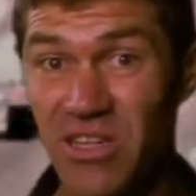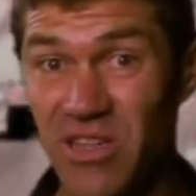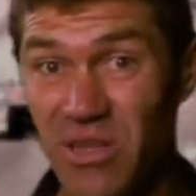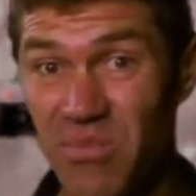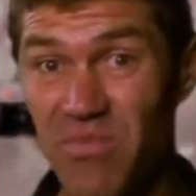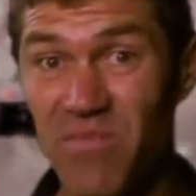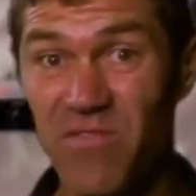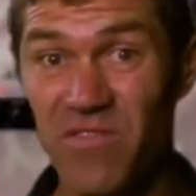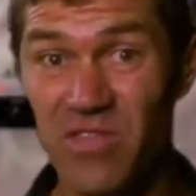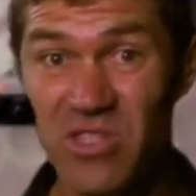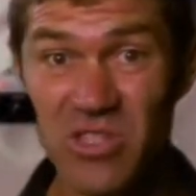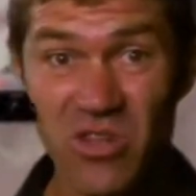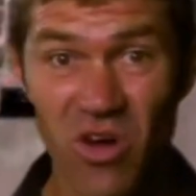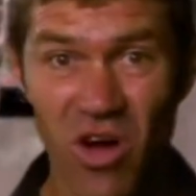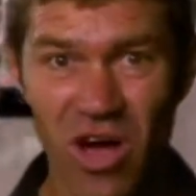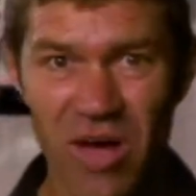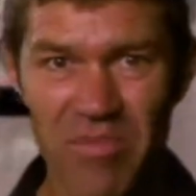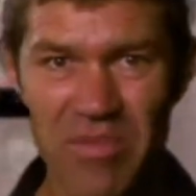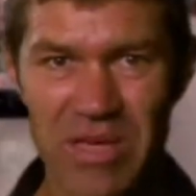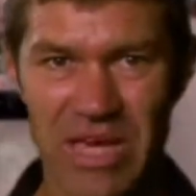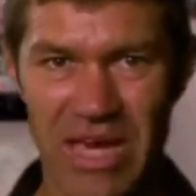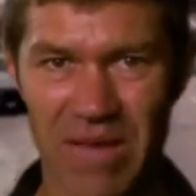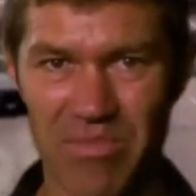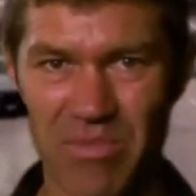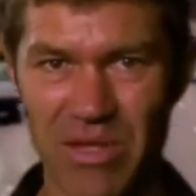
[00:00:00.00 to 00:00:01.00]
in them for
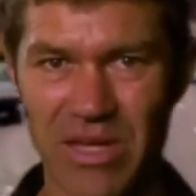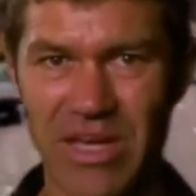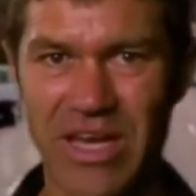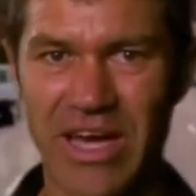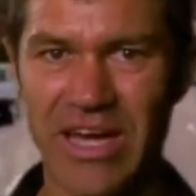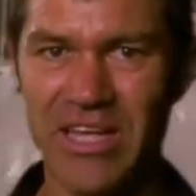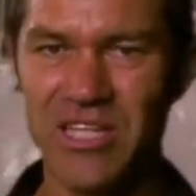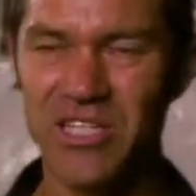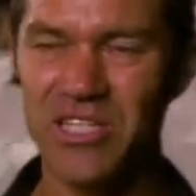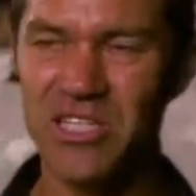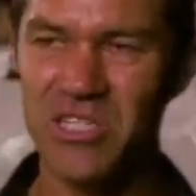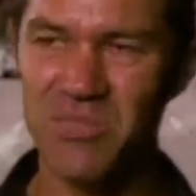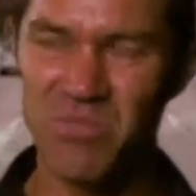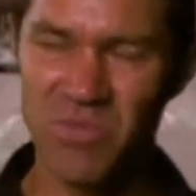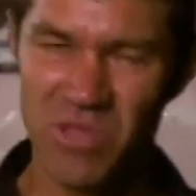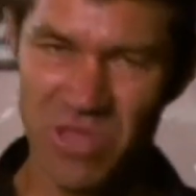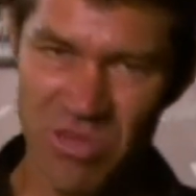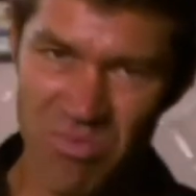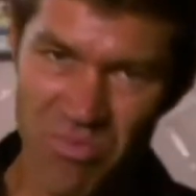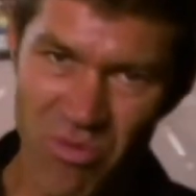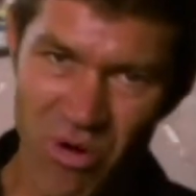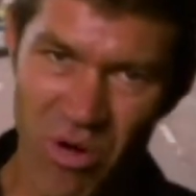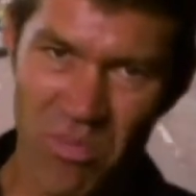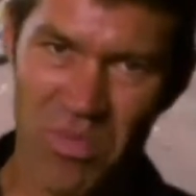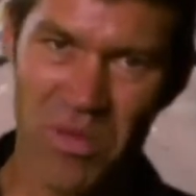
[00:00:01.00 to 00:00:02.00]
timing applications, but the
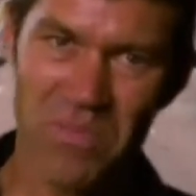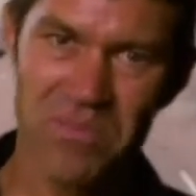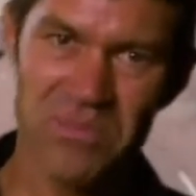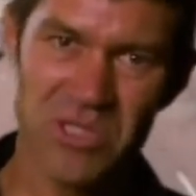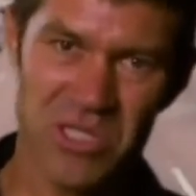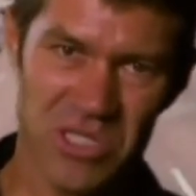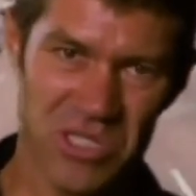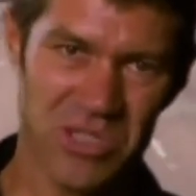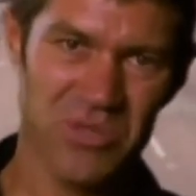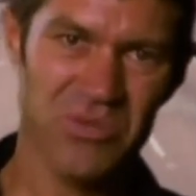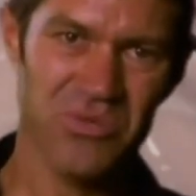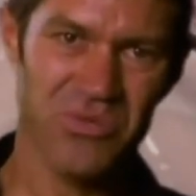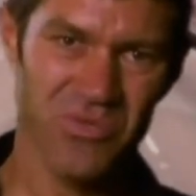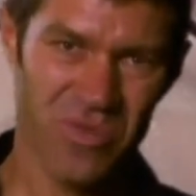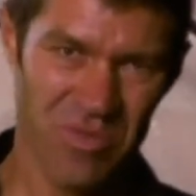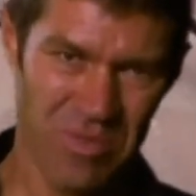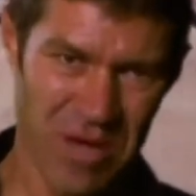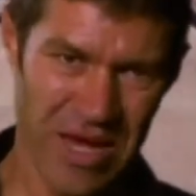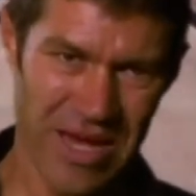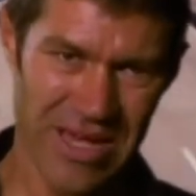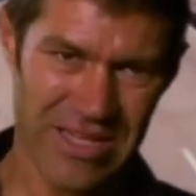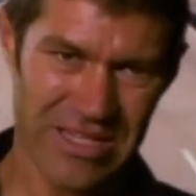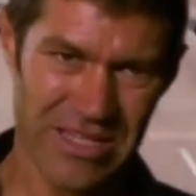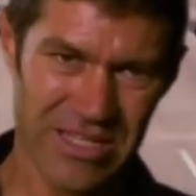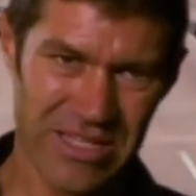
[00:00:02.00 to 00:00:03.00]
problem still
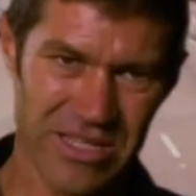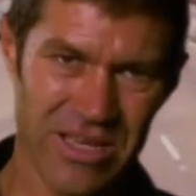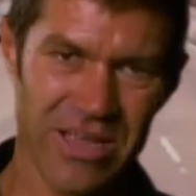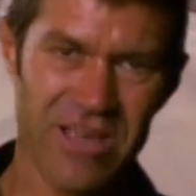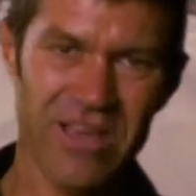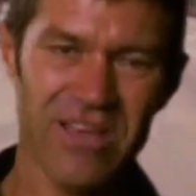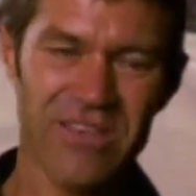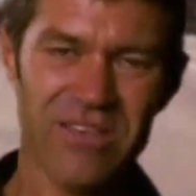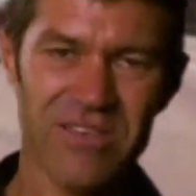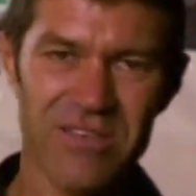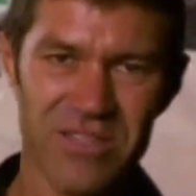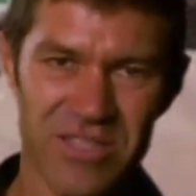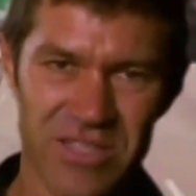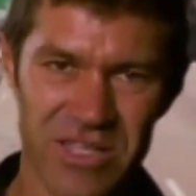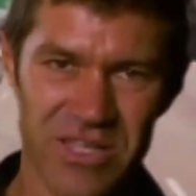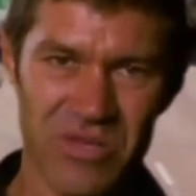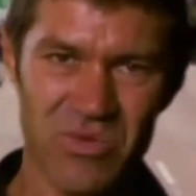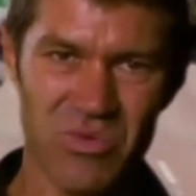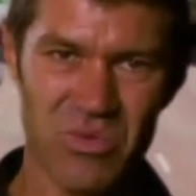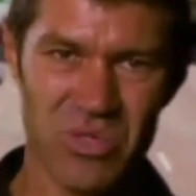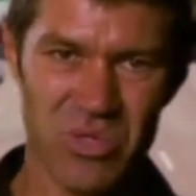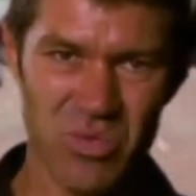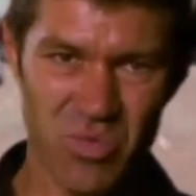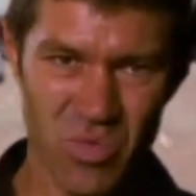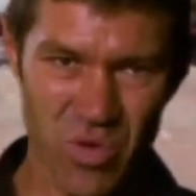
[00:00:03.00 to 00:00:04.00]
remains. The
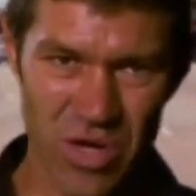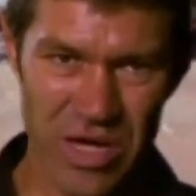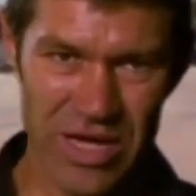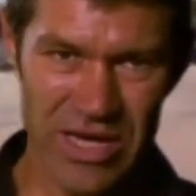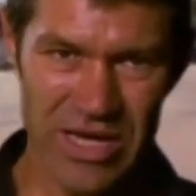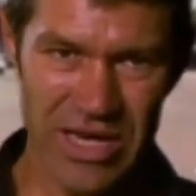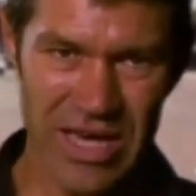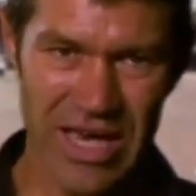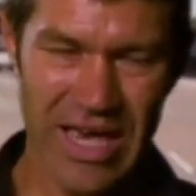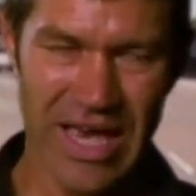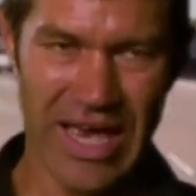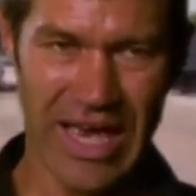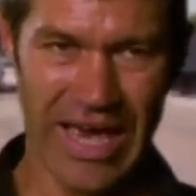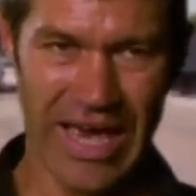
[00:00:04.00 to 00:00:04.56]
signals are weak